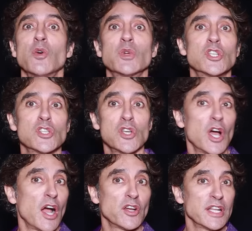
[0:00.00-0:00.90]
which is,
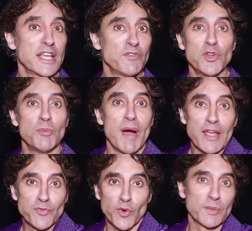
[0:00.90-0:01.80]
I'm going to give you my
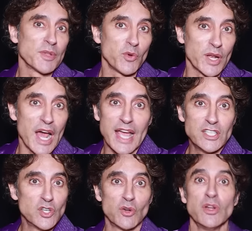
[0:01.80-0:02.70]
formula, what I
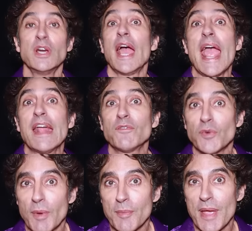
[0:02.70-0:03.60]
do, and for
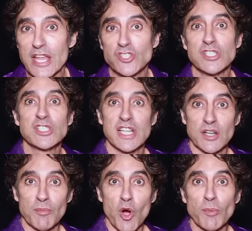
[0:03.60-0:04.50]
my patients in a
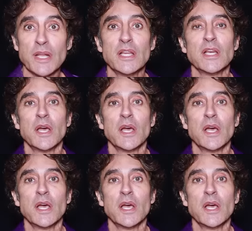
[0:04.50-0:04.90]
moment.